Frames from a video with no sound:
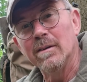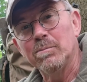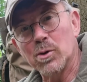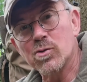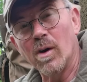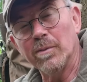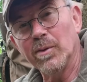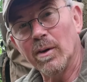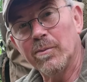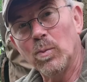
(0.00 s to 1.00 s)
bushcraft
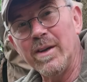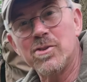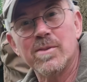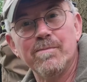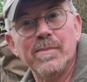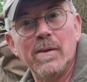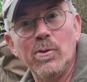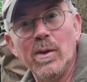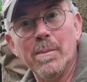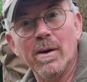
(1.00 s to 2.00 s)
knife, which, if
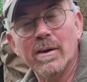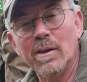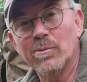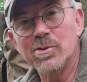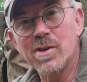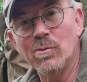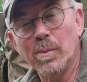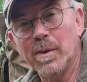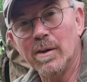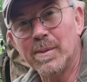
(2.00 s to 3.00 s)
you're in the market for a general
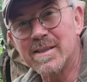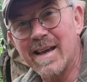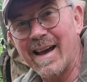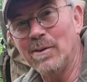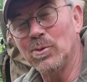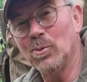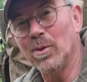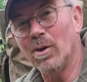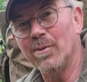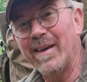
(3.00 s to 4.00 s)
purpose outdoor
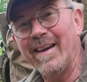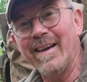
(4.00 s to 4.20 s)
knife,